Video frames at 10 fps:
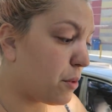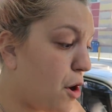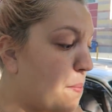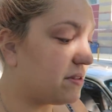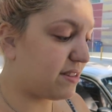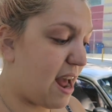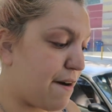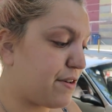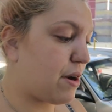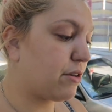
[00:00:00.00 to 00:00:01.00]
But it opens in
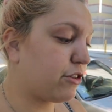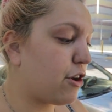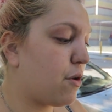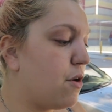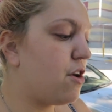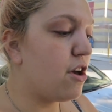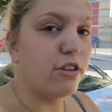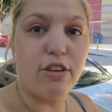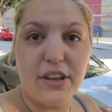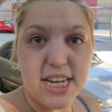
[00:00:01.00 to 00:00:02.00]
half an hour. So
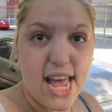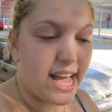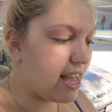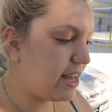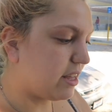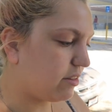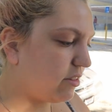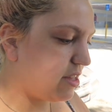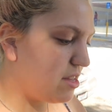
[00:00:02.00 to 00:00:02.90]
song of the day is